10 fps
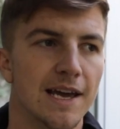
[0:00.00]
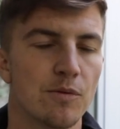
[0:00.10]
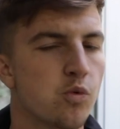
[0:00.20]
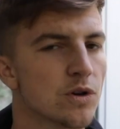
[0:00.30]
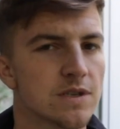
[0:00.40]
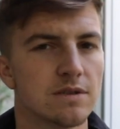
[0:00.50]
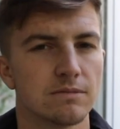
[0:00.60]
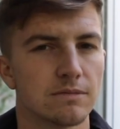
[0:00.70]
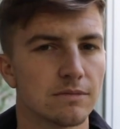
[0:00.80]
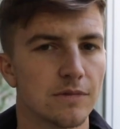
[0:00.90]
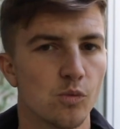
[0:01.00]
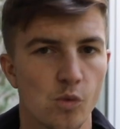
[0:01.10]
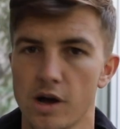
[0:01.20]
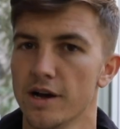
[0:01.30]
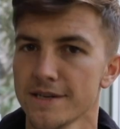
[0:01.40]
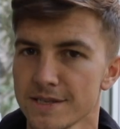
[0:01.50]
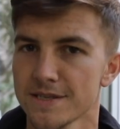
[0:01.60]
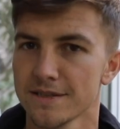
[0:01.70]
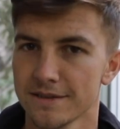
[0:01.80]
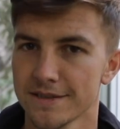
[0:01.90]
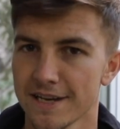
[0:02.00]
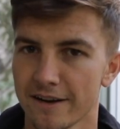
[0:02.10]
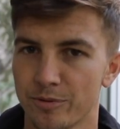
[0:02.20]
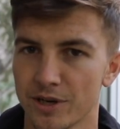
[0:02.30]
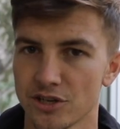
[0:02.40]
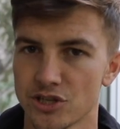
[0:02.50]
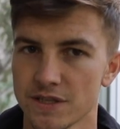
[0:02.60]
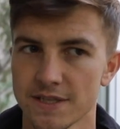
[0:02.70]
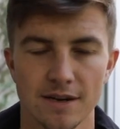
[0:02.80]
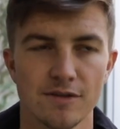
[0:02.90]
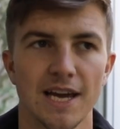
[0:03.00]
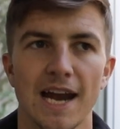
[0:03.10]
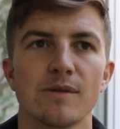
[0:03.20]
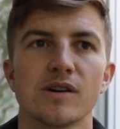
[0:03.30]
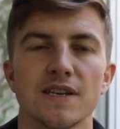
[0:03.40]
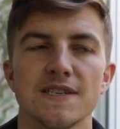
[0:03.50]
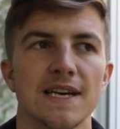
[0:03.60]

it wasn't the worst set of predictions. I don't think anyone can